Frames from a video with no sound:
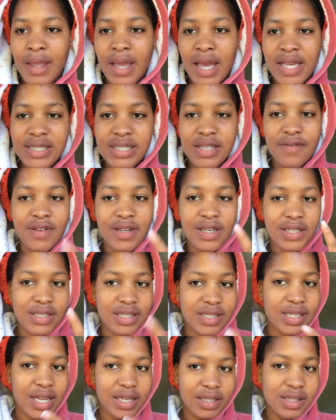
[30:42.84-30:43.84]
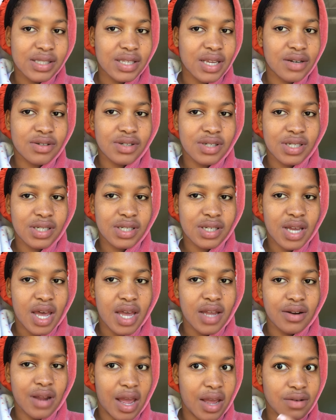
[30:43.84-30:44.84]
I severely dislike this country.
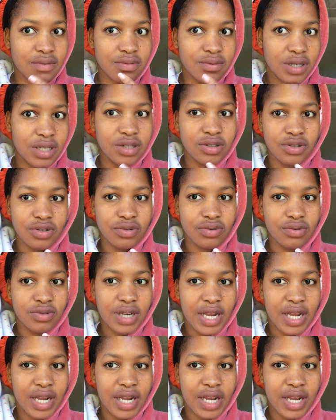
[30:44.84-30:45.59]
I, I really do.